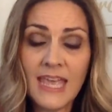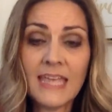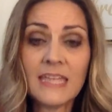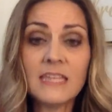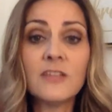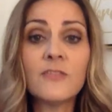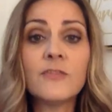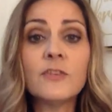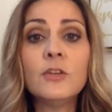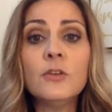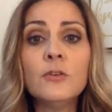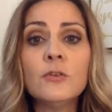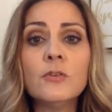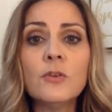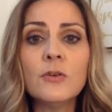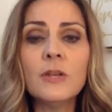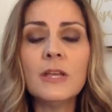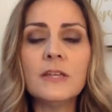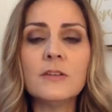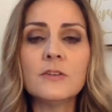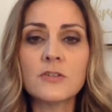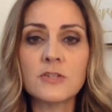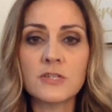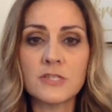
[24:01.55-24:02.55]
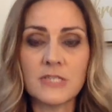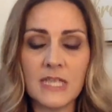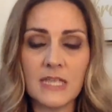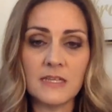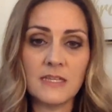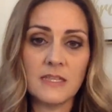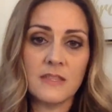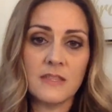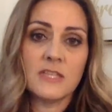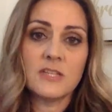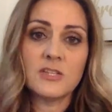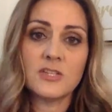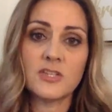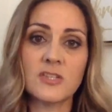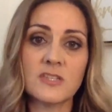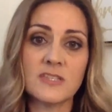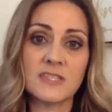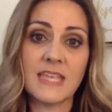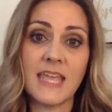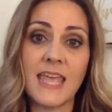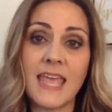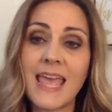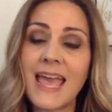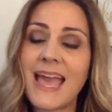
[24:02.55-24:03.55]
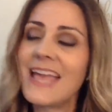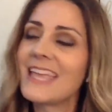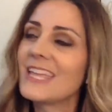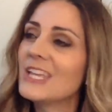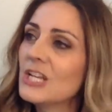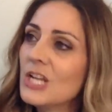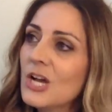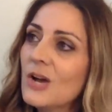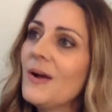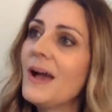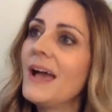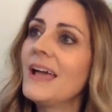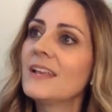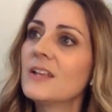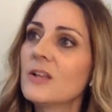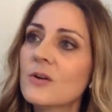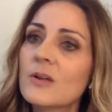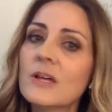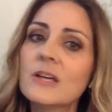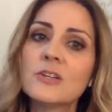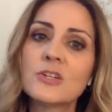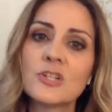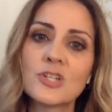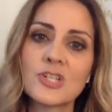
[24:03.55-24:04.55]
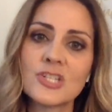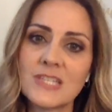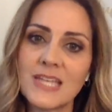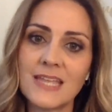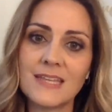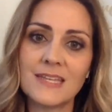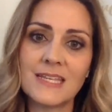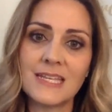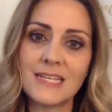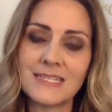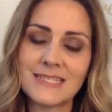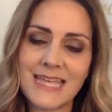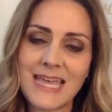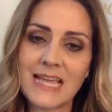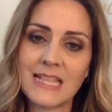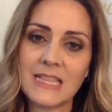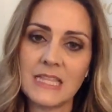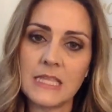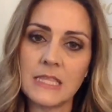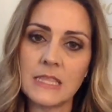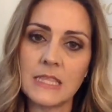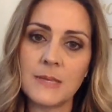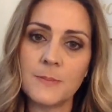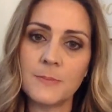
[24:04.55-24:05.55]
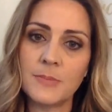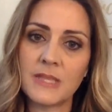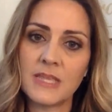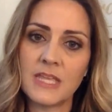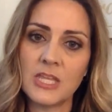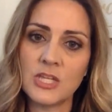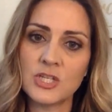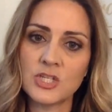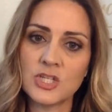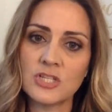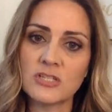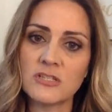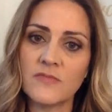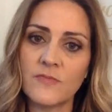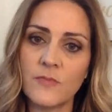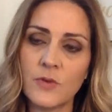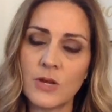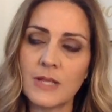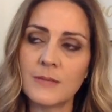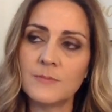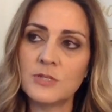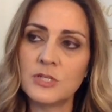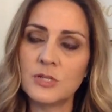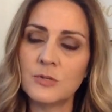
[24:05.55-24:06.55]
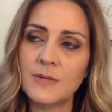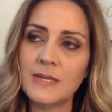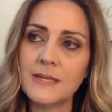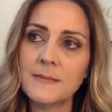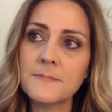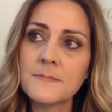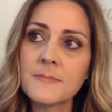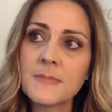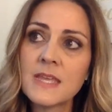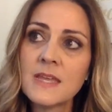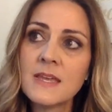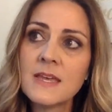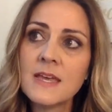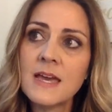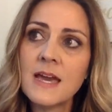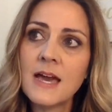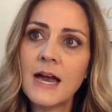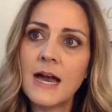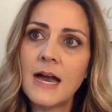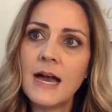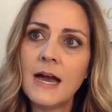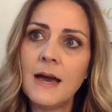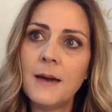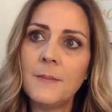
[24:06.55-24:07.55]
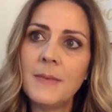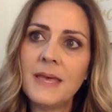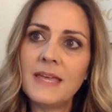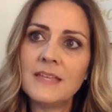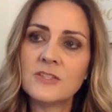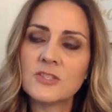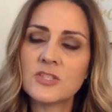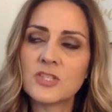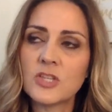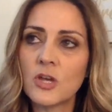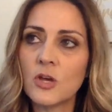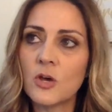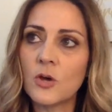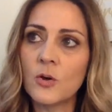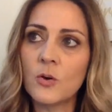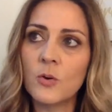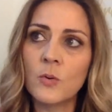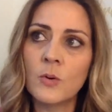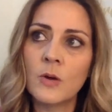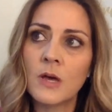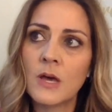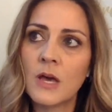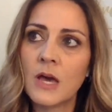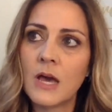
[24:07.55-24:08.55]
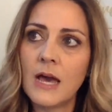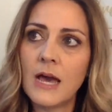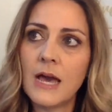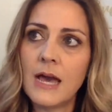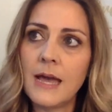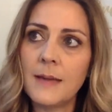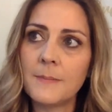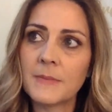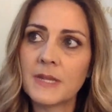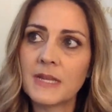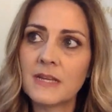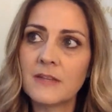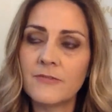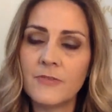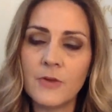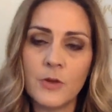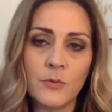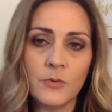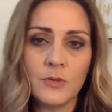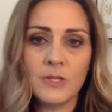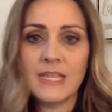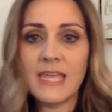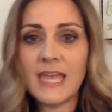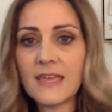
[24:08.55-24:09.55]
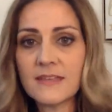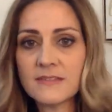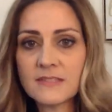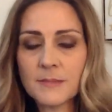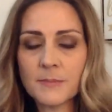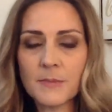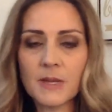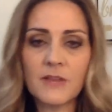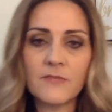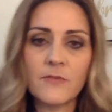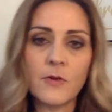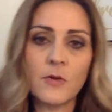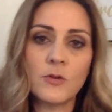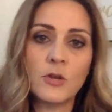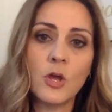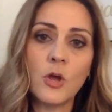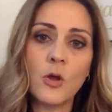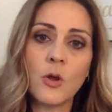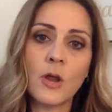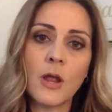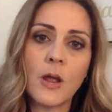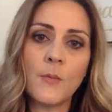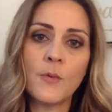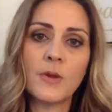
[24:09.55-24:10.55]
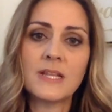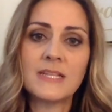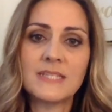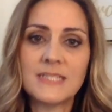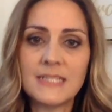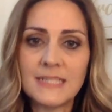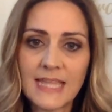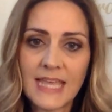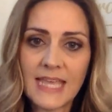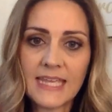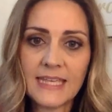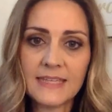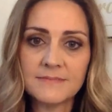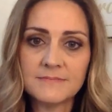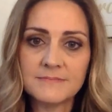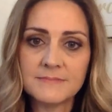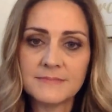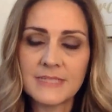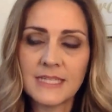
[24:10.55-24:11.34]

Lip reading: And if you don't understand it, then just say, I don't understand exactly the implications of what I'm doing. And so I'm going to vote yes, I'm going to vote no, or I want to delay.